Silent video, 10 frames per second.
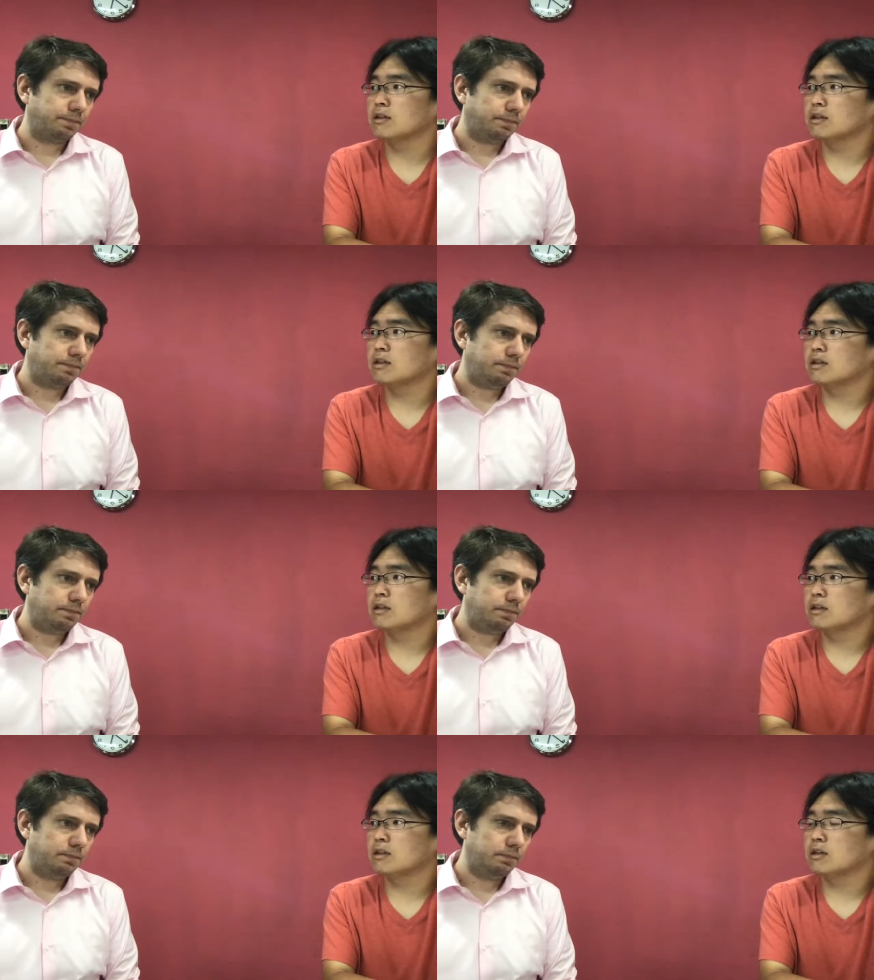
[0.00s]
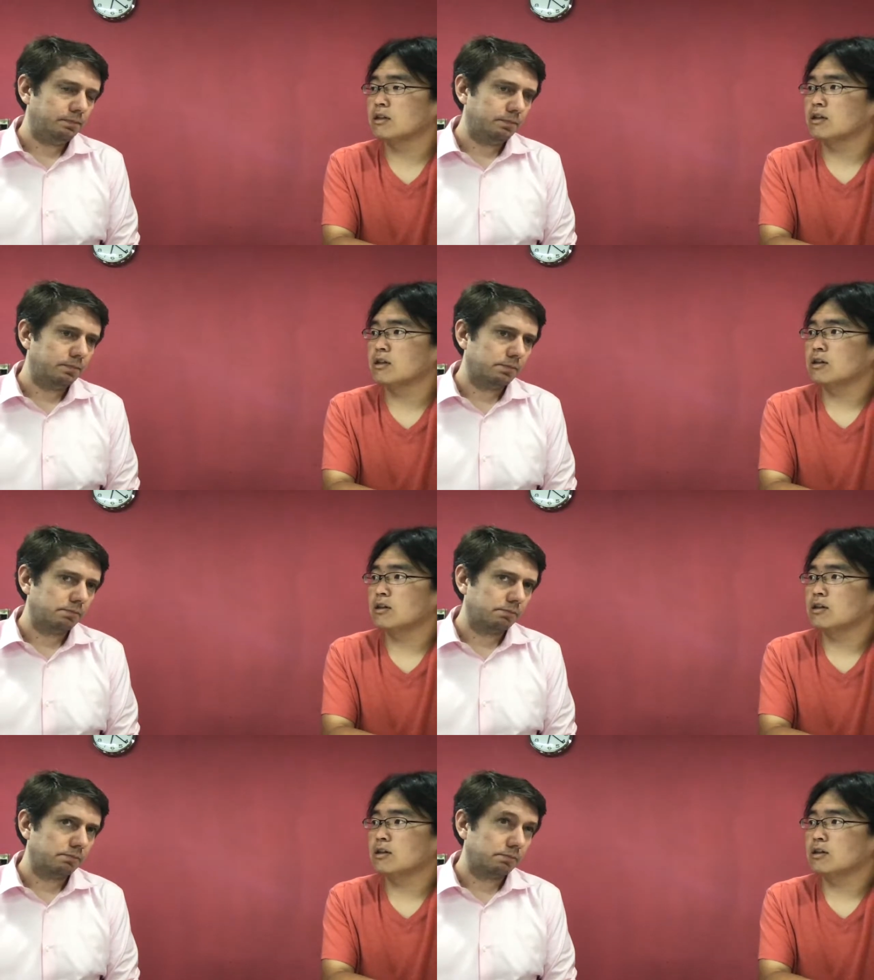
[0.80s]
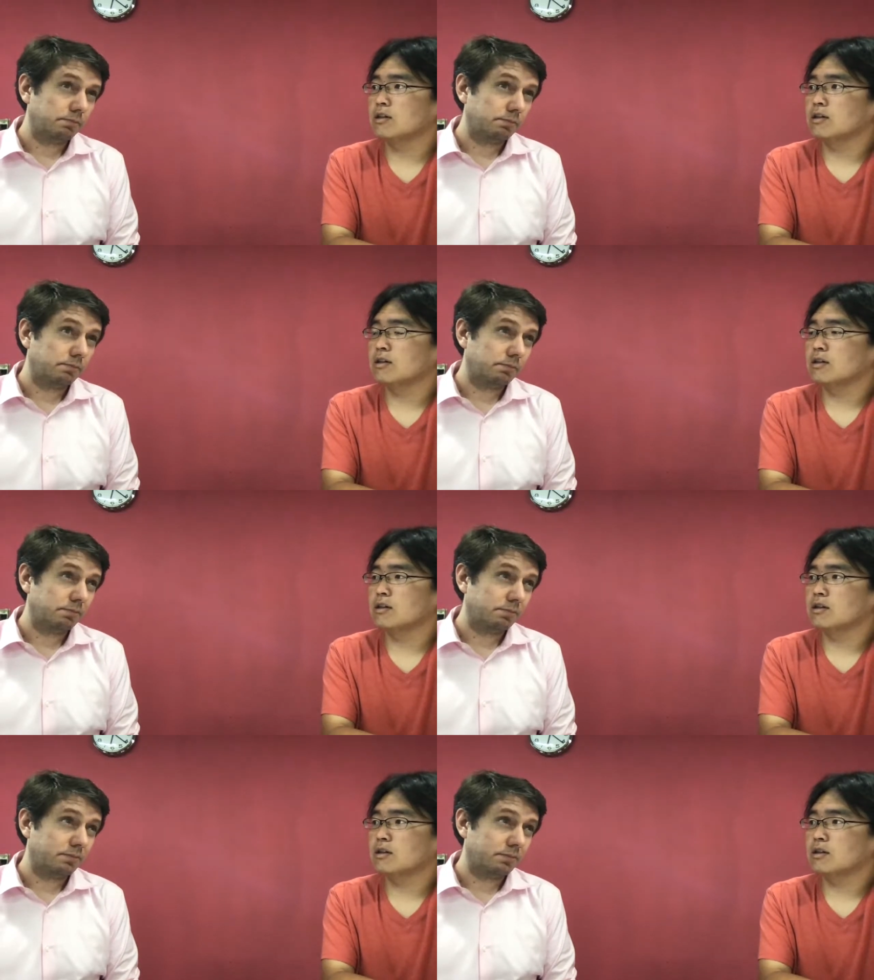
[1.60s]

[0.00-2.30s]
[no speech]